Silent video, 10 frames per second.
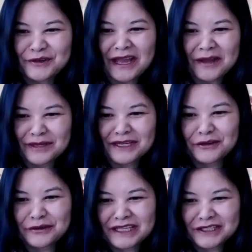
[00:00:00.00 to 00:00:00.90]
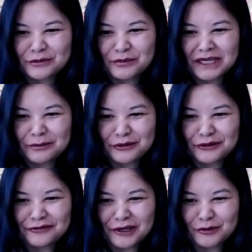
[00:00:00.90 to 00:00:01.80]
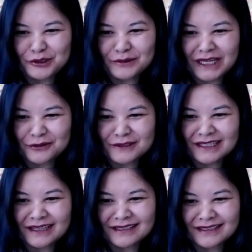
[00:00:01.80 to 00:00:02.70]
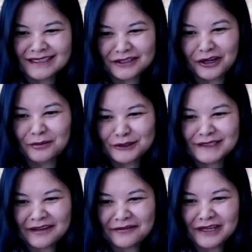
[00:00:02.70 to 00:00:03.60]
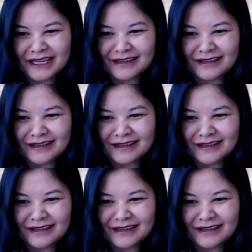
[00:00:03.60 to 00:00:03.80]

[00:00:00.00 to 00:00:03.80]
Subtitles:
So you have been going to Manipur from 2013 almost